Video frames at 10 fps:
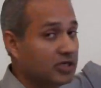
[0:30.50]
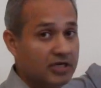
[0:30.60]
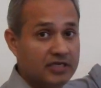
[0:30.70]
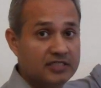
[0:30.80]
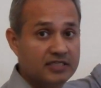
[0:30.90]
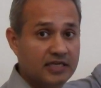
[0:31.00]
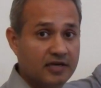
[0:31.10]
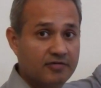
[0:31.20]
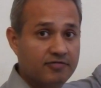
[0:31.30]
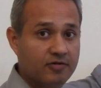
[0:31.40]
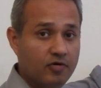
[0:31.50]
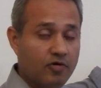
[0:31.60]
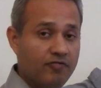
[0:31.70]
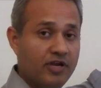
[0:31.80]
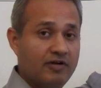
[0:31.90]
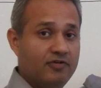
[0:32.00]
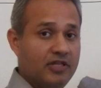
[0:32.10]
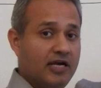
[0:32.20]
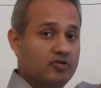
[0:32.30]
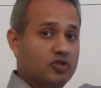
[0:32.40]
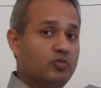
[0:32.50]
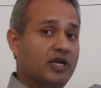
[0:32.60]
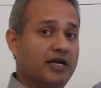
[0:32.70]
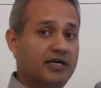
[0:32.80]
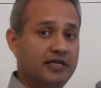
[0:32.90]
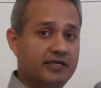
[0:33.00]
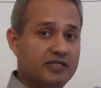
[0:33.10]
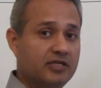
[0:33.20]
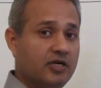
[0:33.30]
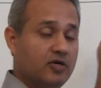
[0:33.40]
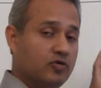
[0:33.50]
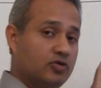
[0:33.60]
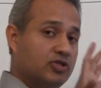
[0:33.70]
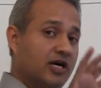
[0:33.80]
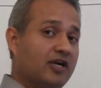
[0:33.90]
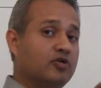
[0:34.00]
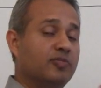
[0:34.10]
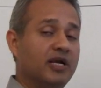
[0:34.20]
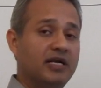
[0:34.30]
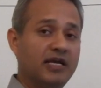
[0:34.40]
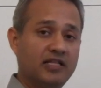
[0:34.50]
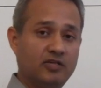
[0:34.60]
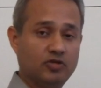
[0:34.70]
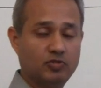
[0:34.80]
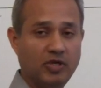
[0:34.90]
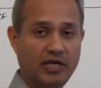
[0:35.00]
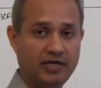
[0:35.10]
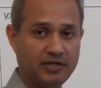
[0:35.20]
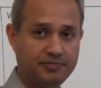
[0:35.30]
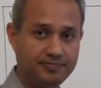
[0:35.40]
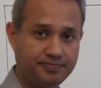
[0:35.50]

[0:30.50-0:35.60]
the ECF or wherever that osmolarity is to try to maintain the osmolarity.